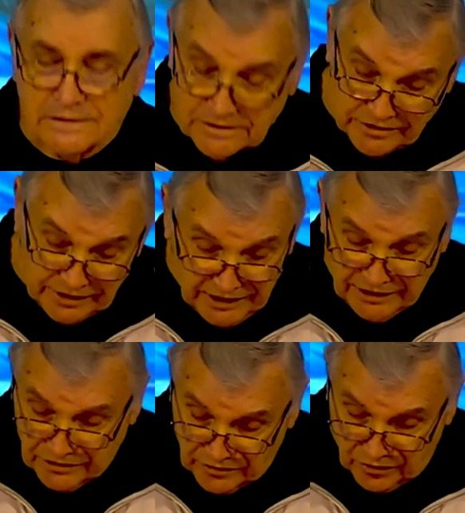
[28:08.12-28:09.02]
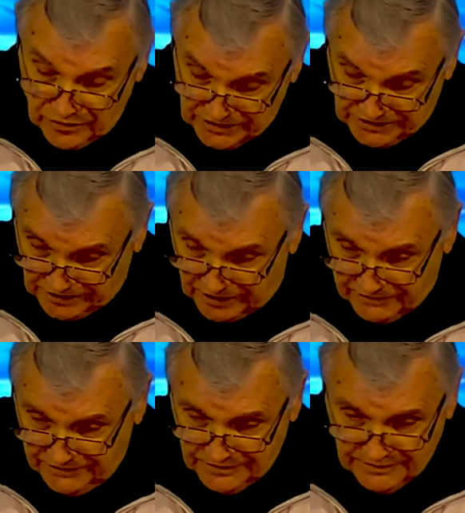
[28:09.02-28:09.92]
You need to know this
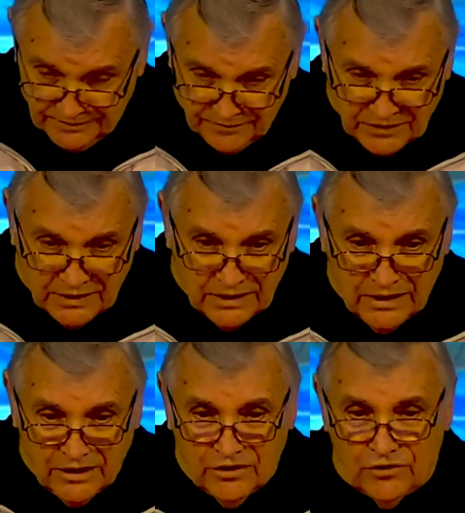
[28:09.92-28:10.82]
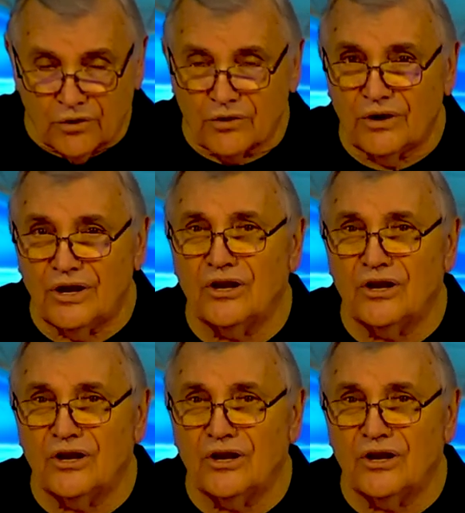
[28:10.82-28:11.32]
stuff. Your,